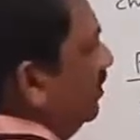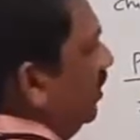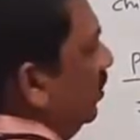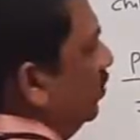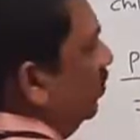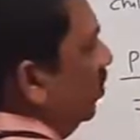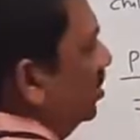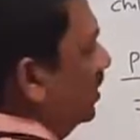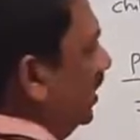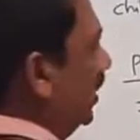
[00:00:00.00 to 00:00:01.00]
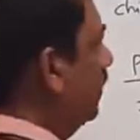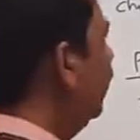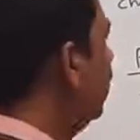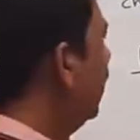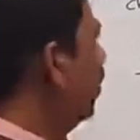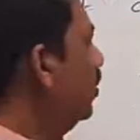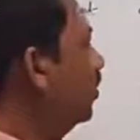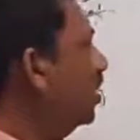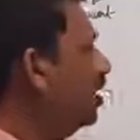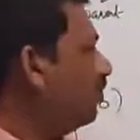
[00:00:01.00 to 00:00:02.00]
P2.c. You
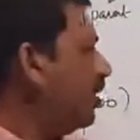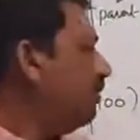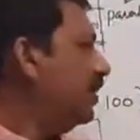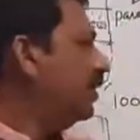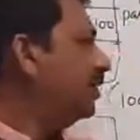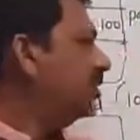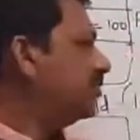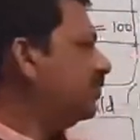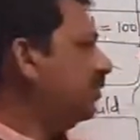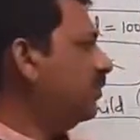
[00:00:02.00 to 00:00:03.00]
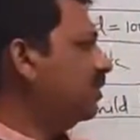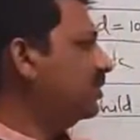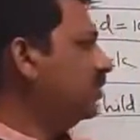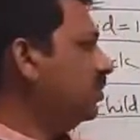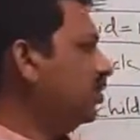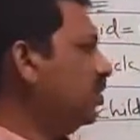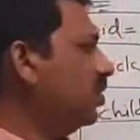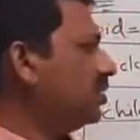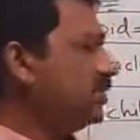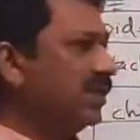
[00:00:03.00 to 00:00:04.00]
have compiled this
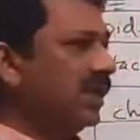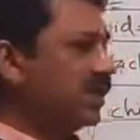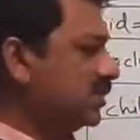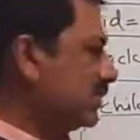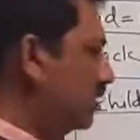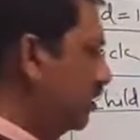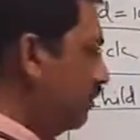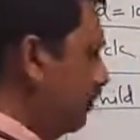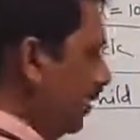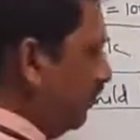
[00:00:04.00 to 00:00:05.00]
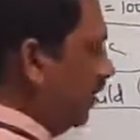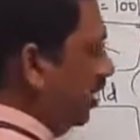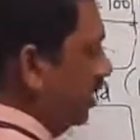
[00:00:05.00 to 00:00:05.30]
P1.c as P1